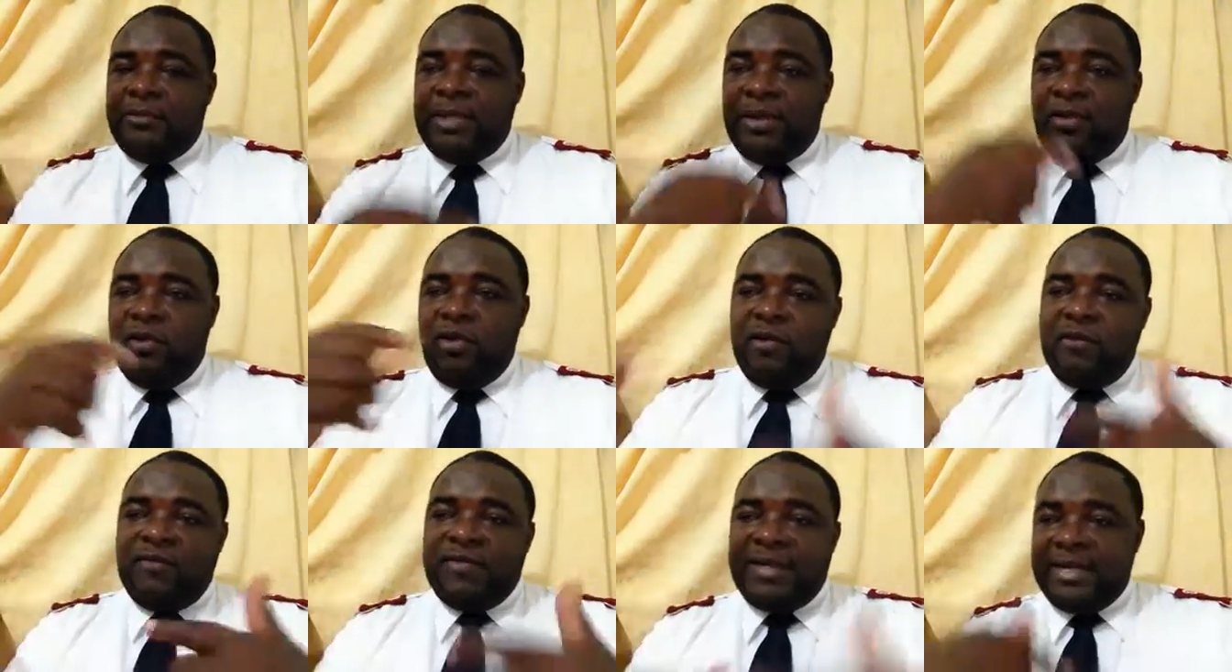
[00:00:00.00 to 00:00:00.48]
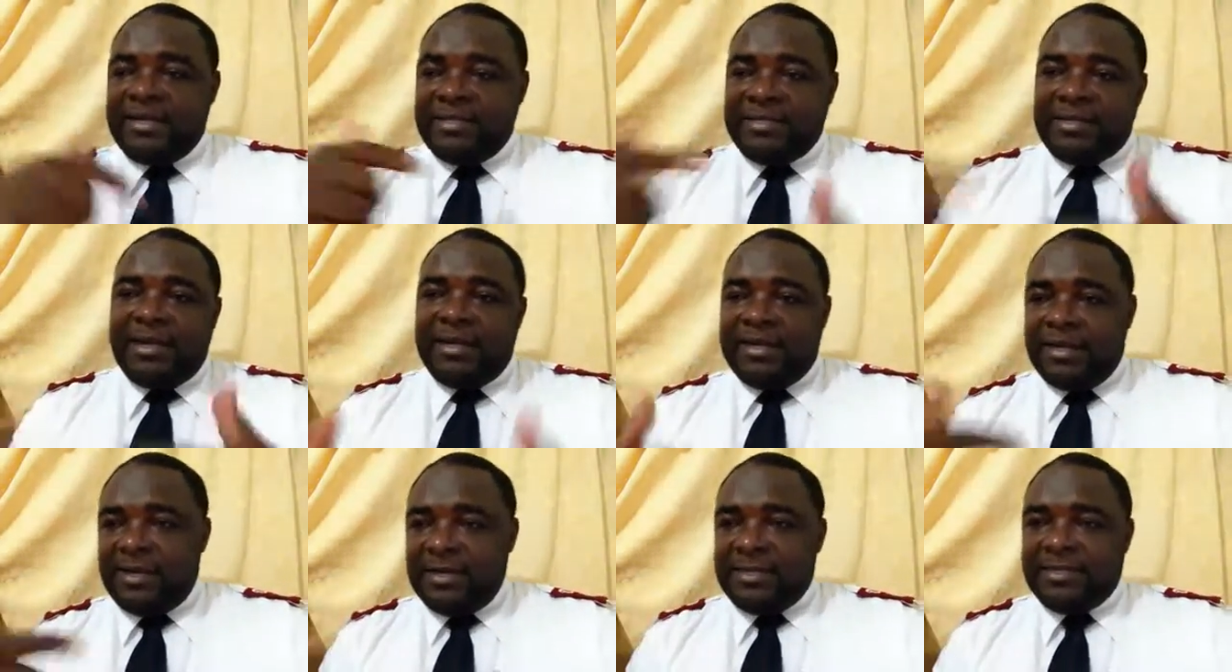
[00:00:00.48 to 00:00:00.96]
The elves
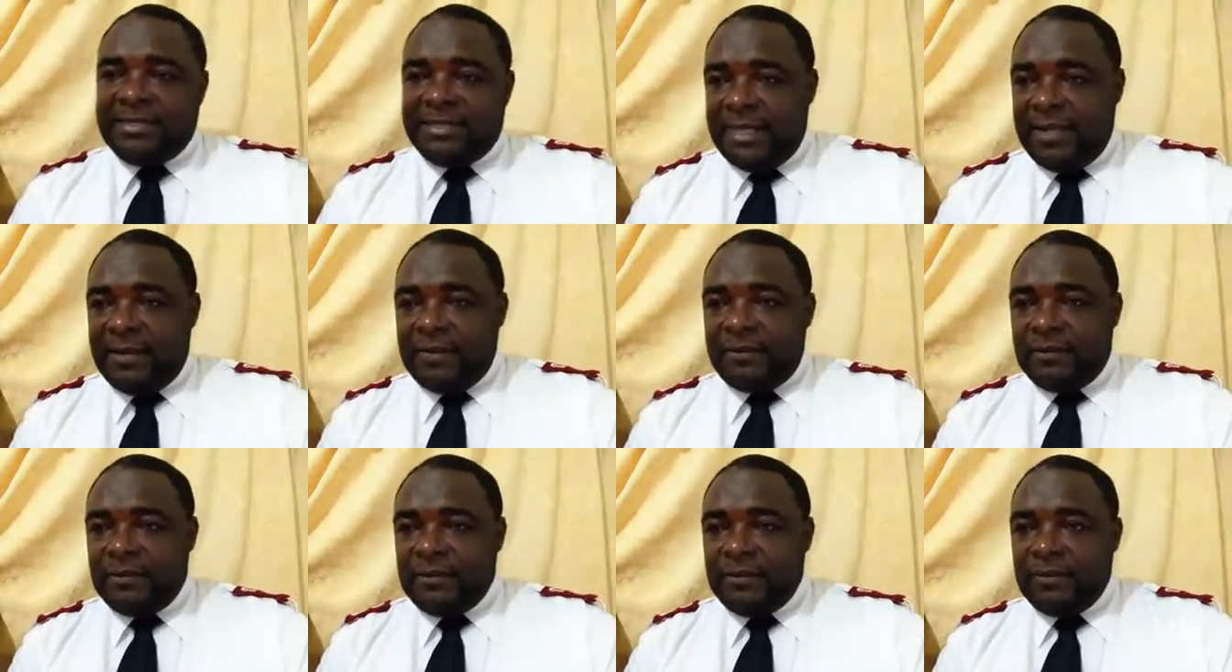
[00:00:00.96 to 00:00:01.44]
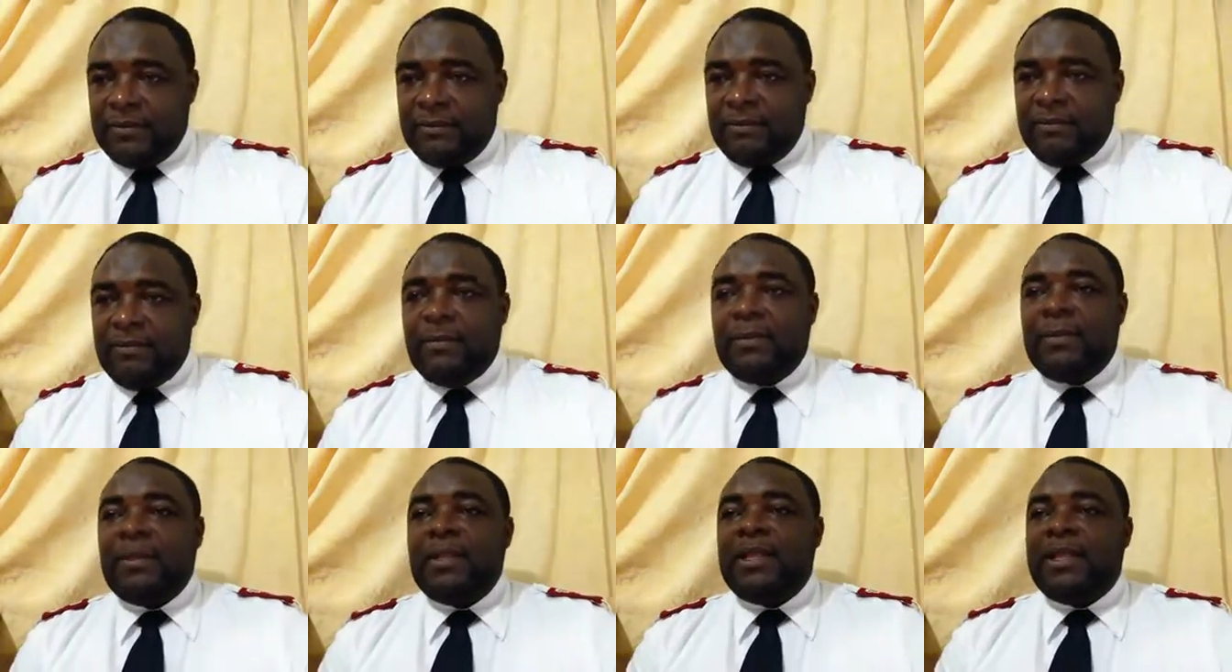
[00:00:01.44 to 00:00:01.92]
is um,
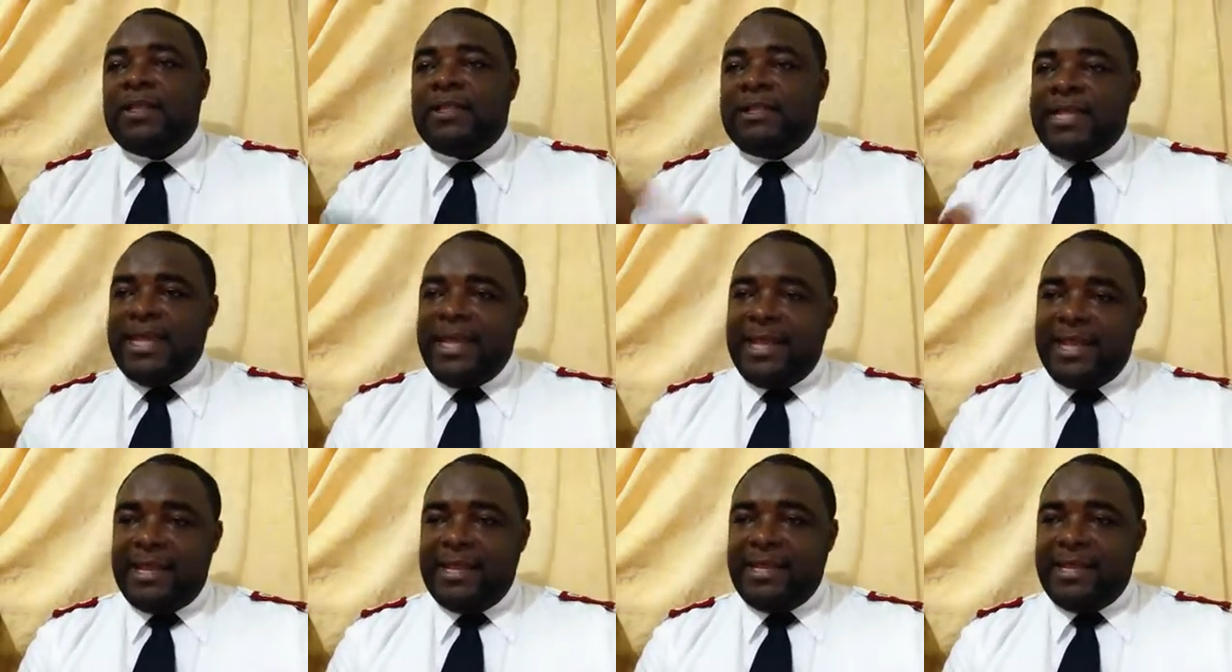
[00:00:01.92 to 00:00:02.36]
doing the shoes.